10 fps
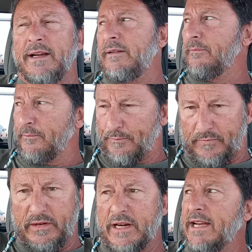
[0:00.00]

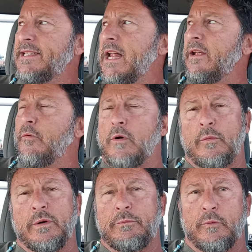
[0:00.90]
that's gonna tell everyone
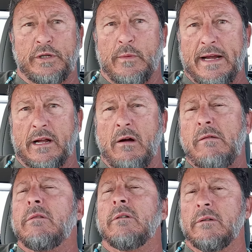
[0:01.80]
which, which way to go,
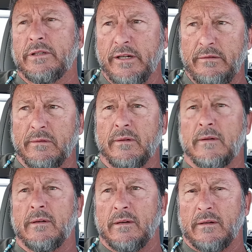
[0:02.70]
dude?
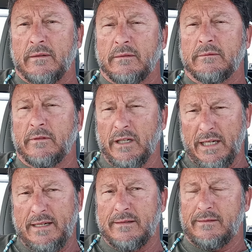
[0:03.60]

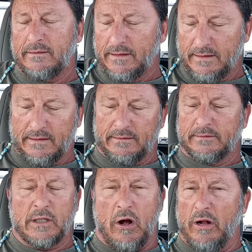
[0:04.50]
Really?
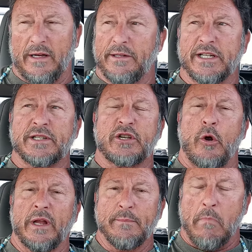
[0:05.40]
Call just
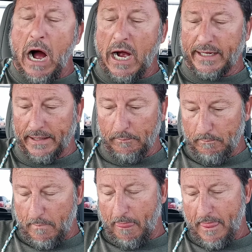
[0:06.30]
totally mocking him.
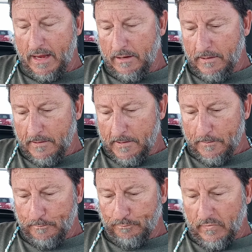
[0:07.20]

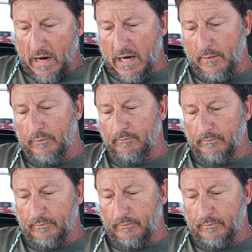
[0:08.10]
Um